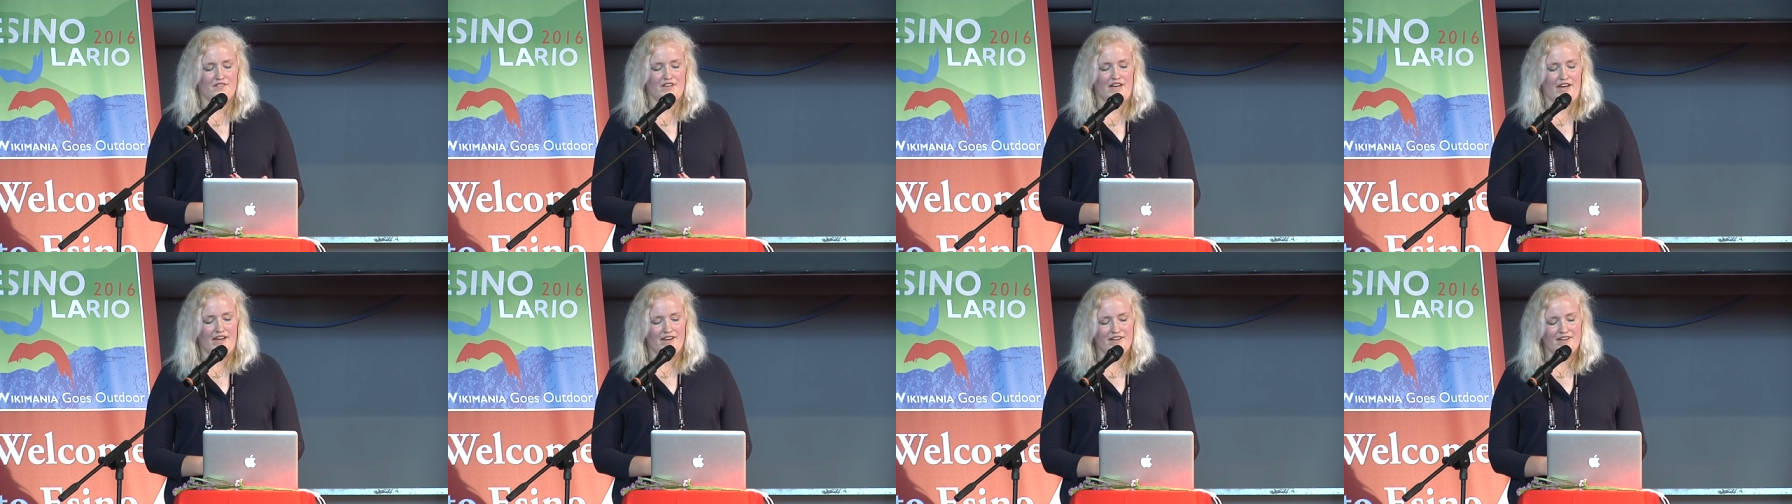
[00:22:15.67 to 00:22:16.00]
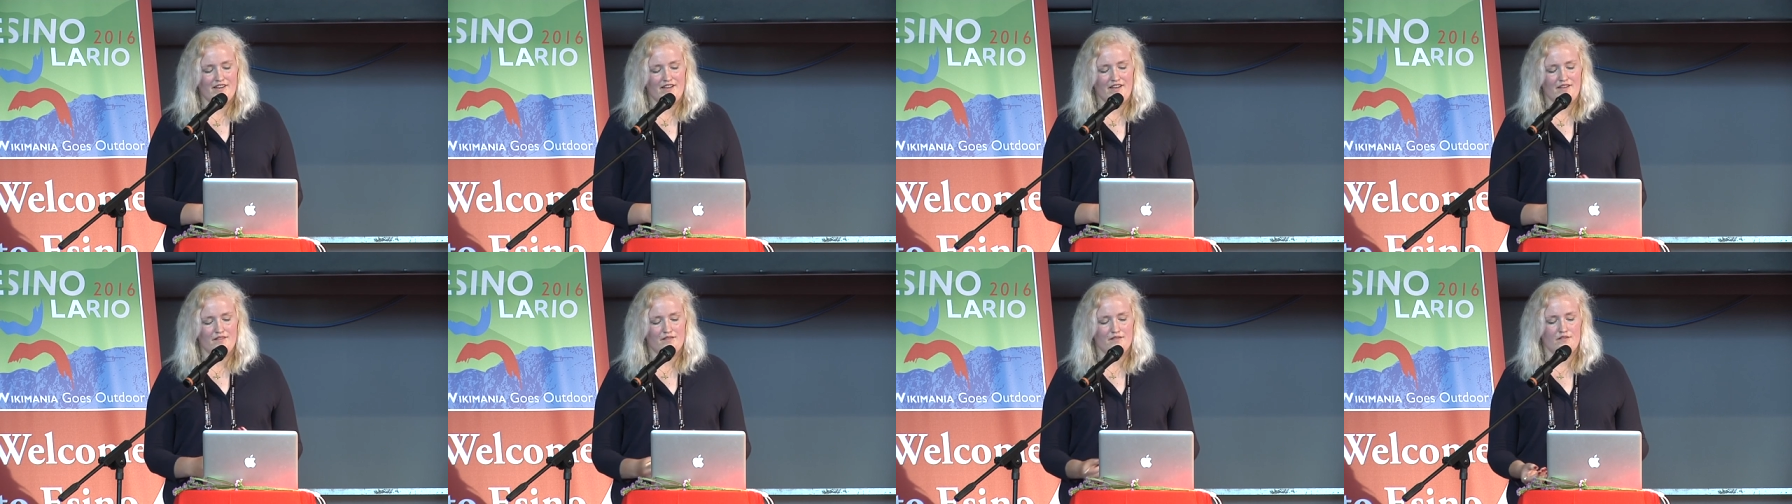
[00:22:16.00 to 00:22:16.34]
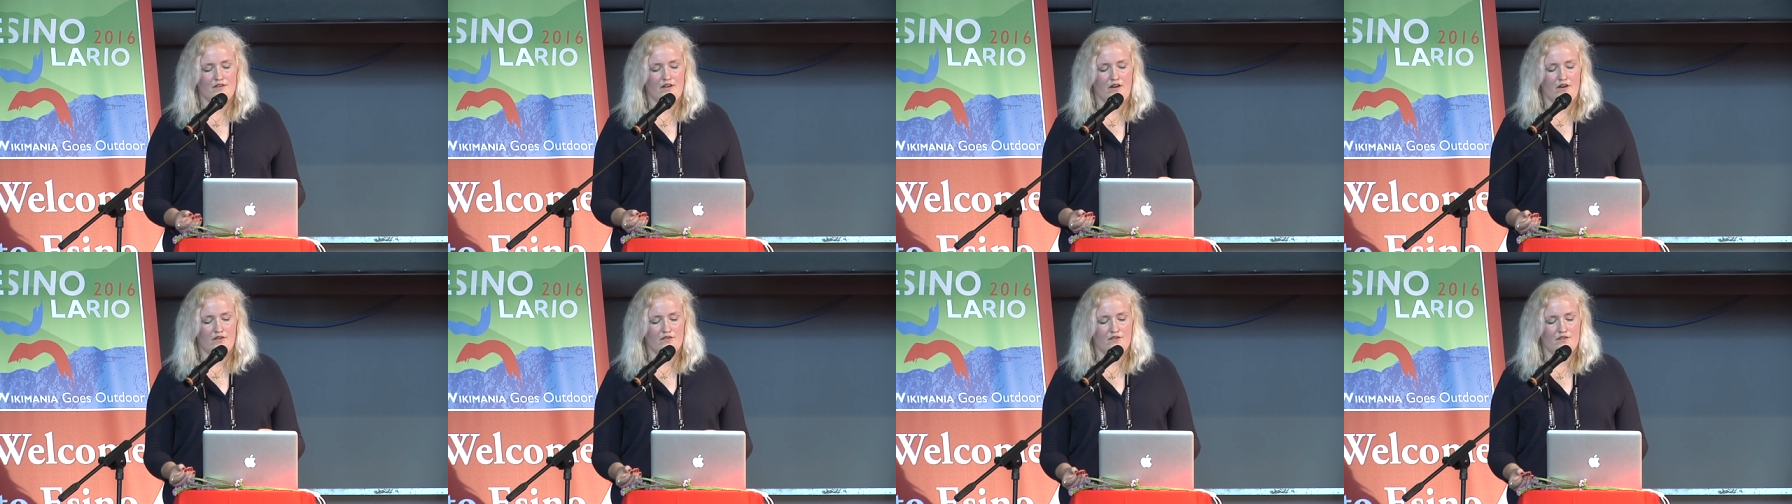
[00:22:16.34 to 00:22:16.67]
guidelines
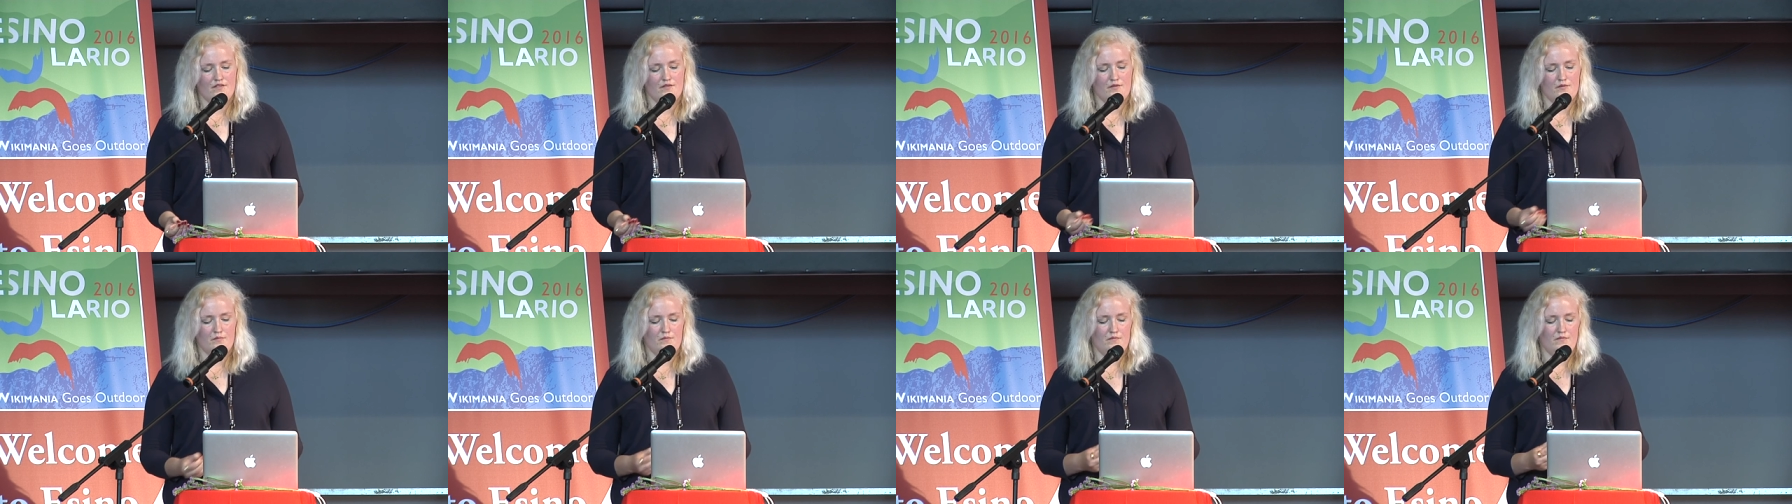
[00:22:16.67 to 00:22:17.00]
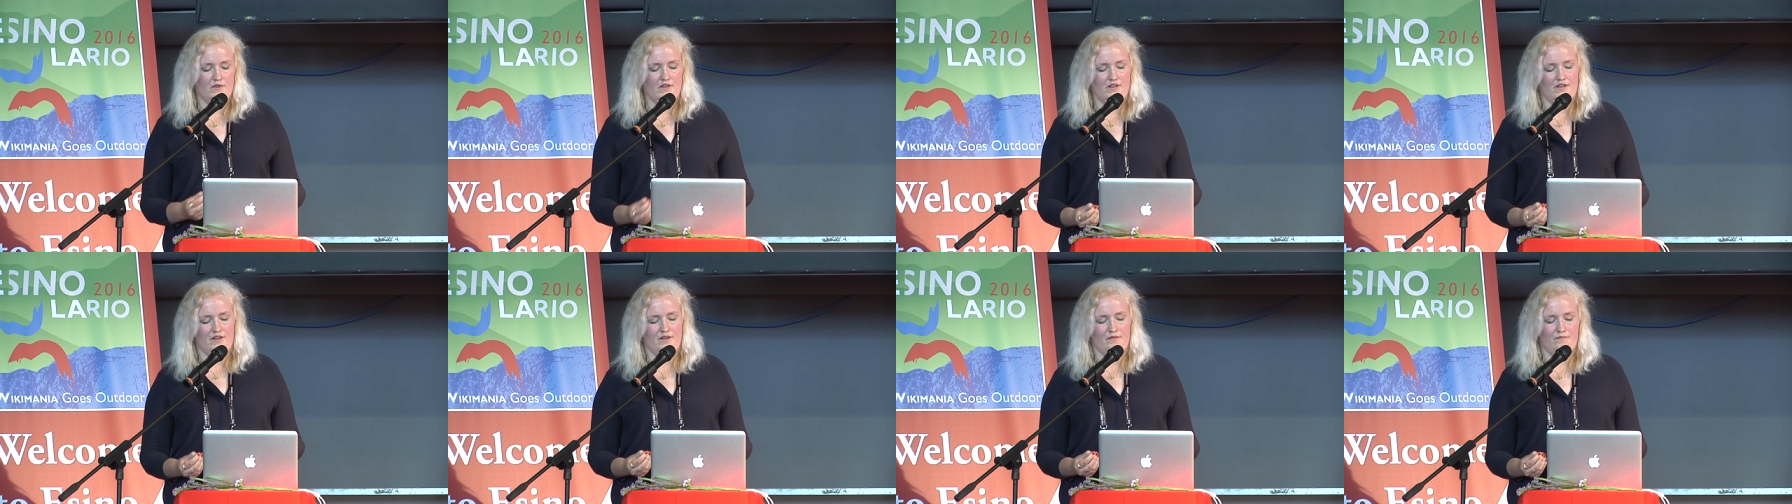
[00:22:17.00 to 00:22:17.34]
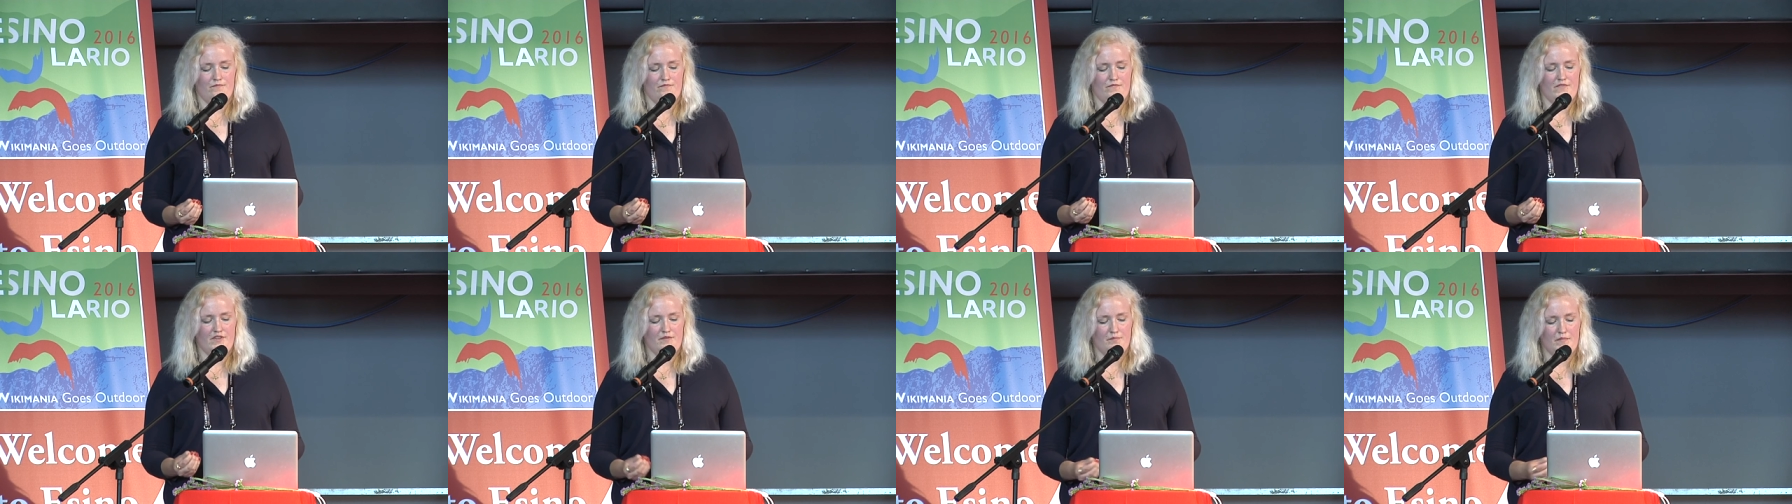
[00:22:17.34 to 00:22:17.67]
on how
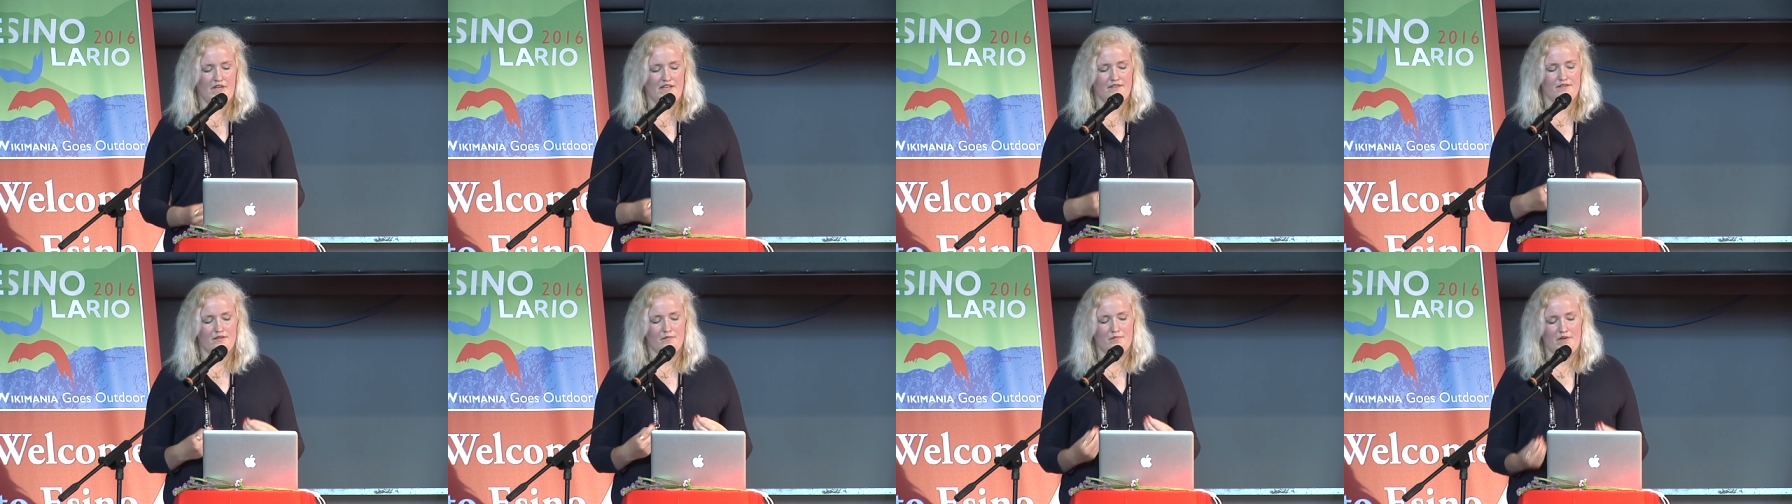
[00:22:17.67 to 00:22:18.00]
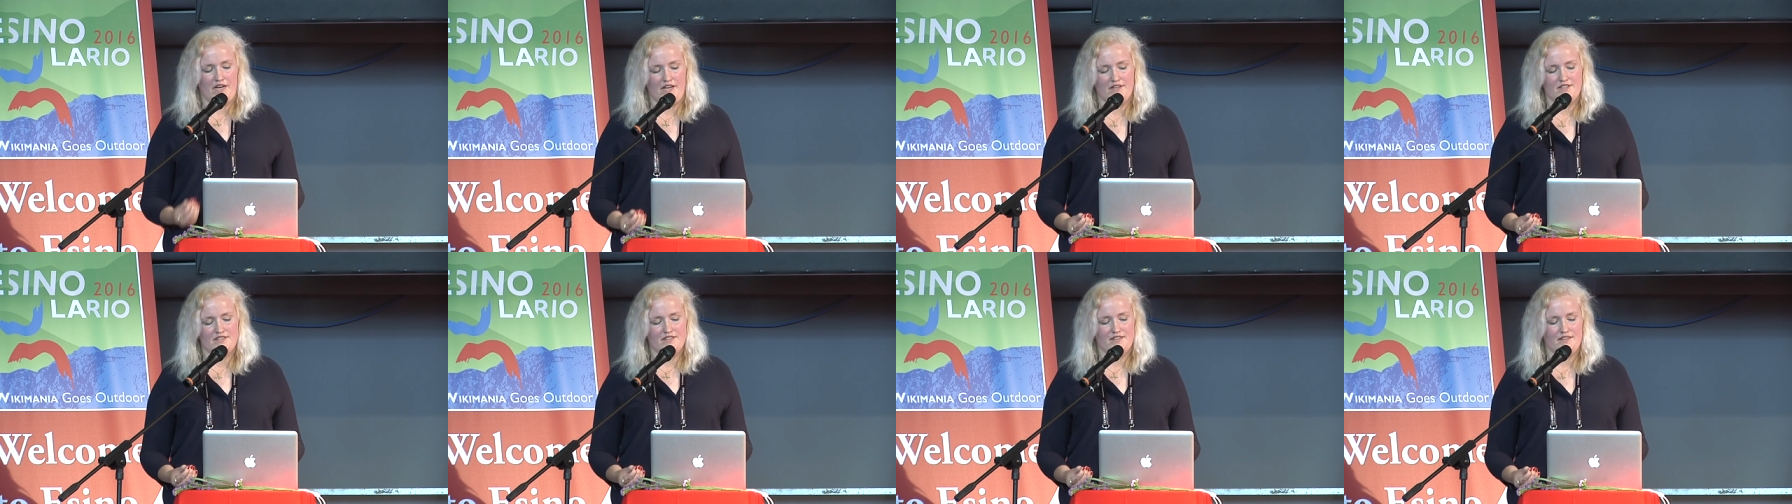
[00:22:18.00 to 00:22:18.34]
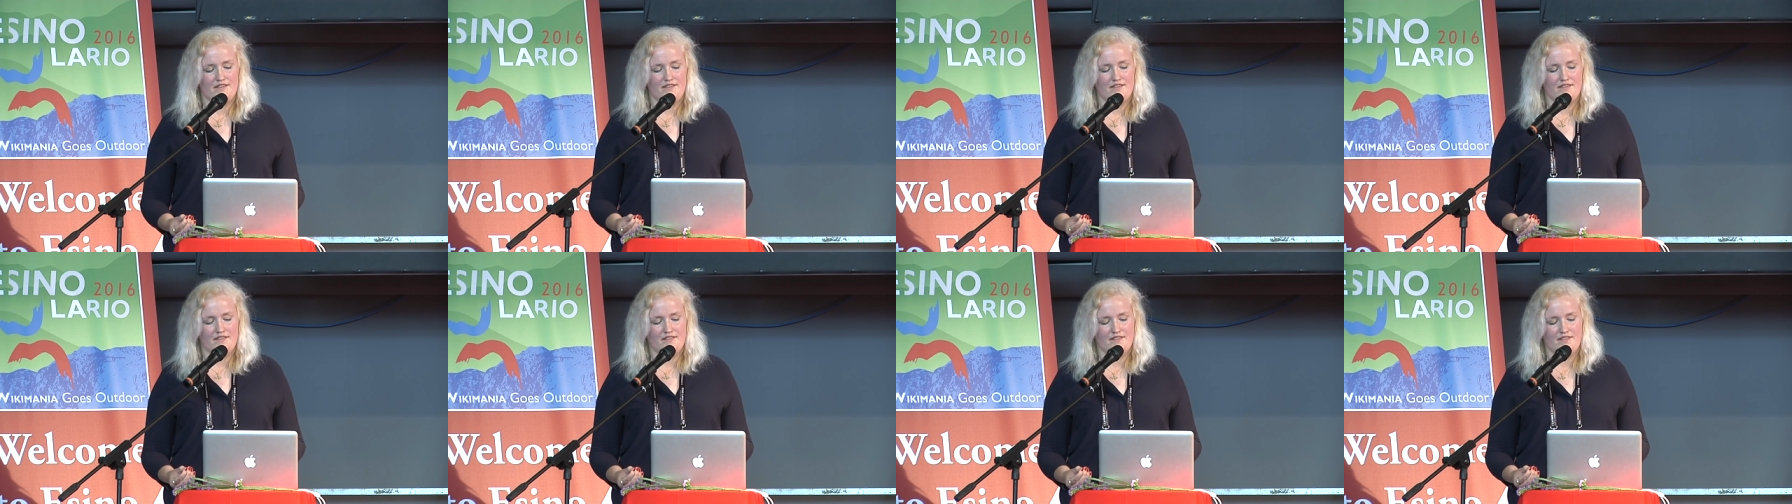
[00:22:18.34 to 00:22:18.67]
to spend the
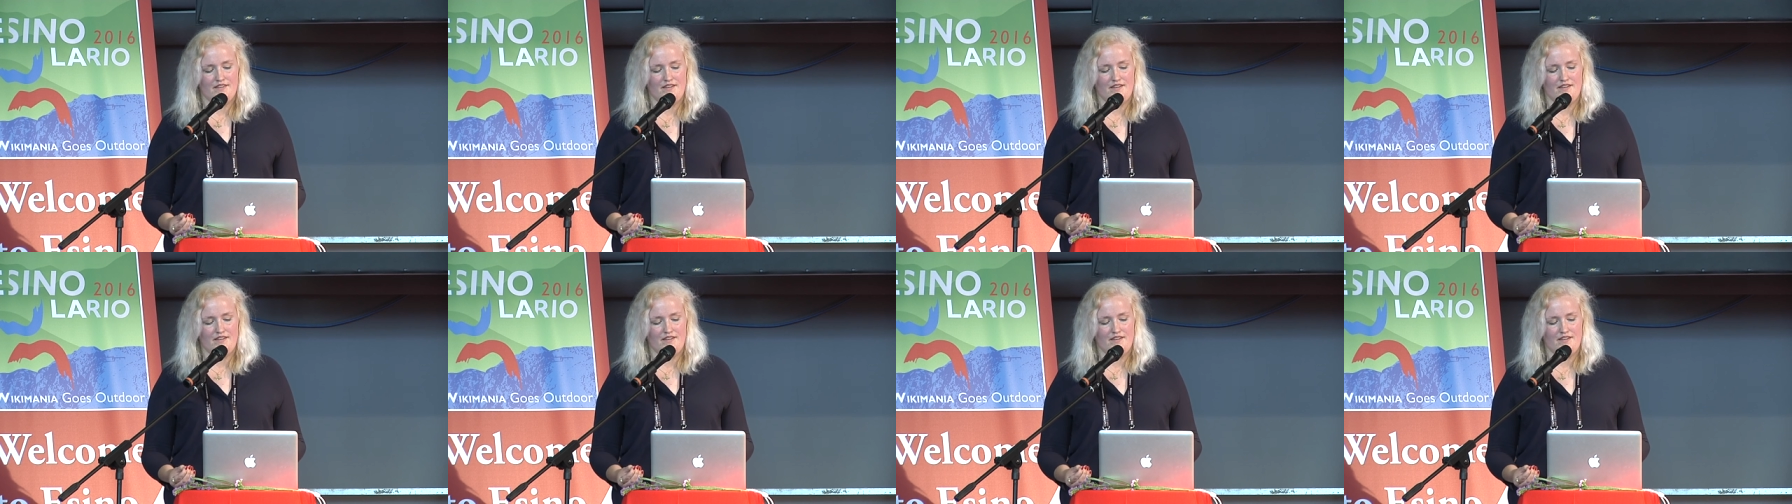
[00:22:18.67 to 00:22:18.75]
budget,